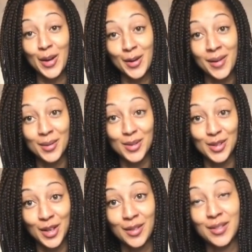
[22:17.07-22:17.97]
Who else
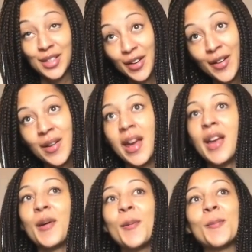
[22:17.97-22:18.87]
is going to
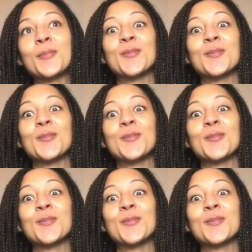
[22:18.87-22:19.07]
Yarndale?